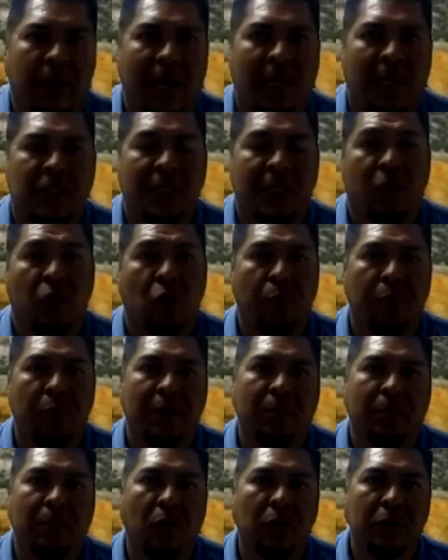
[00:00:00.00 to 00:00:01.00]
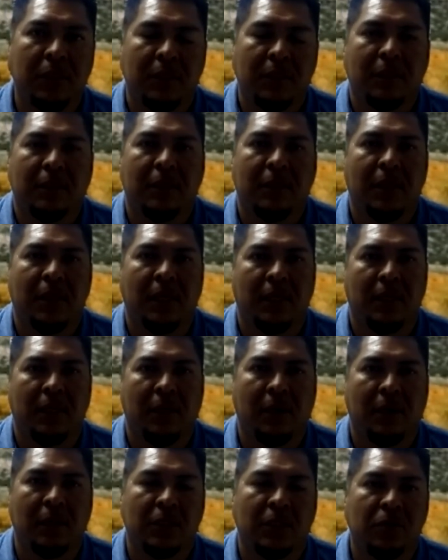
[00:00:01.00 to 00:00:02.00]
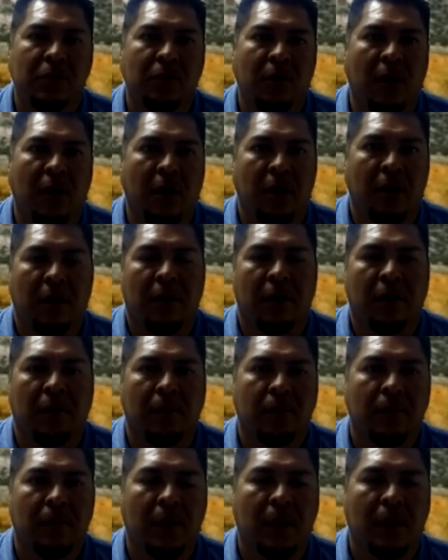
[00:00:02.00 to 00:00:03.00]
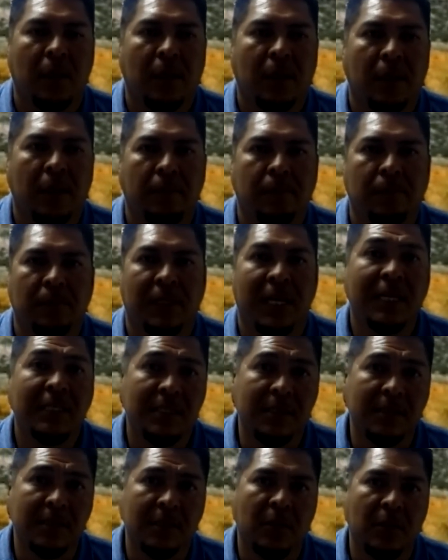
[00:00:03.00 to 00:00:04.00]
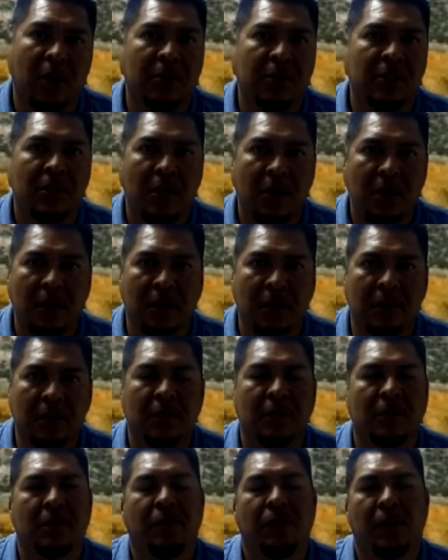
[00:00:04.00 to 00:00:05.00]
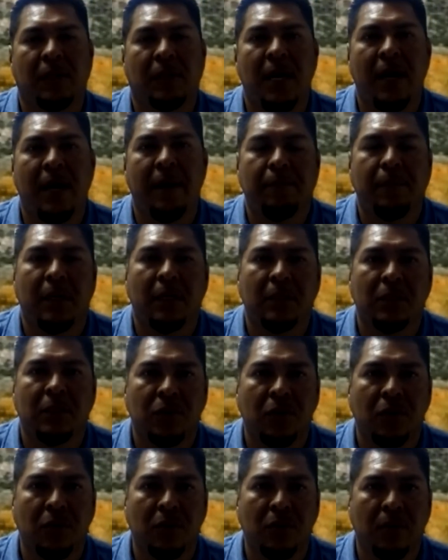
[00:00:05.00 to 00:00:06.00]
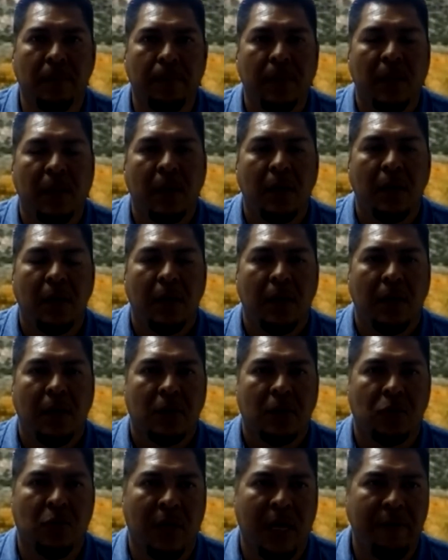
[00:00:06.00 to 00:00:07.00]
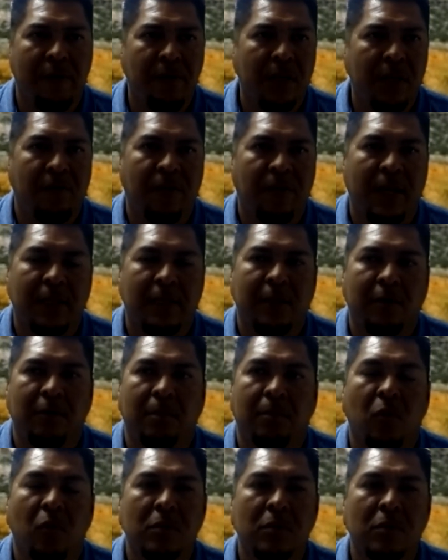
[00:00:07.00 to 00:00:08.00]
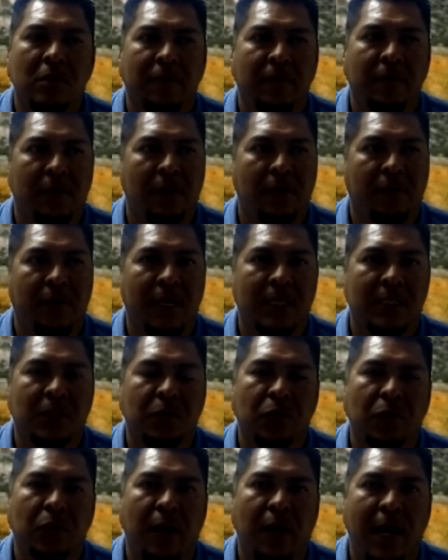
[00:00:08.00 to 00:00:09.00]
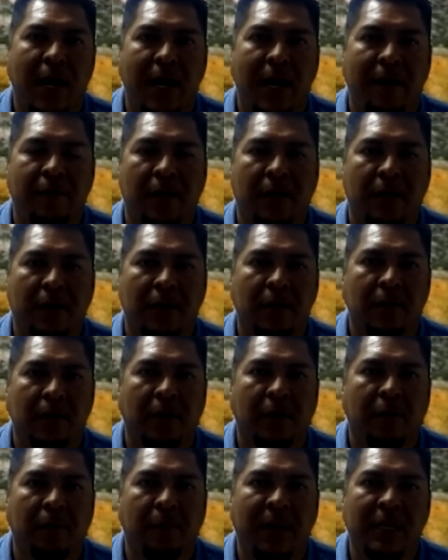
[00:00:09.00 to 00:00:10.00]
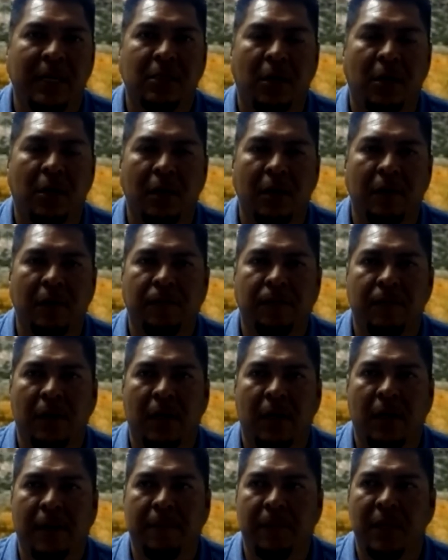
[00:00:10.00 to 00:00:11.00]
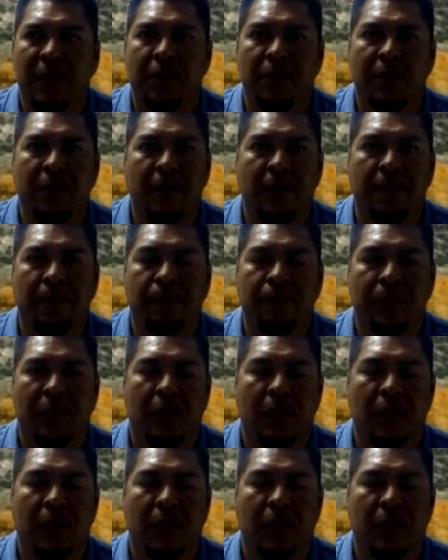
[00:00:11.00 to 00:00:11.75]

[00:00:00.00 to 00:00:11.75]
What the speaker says: actually incorporate both into our dances, our songs, and stuff like that. And so every event, most of the events we do have are based out of either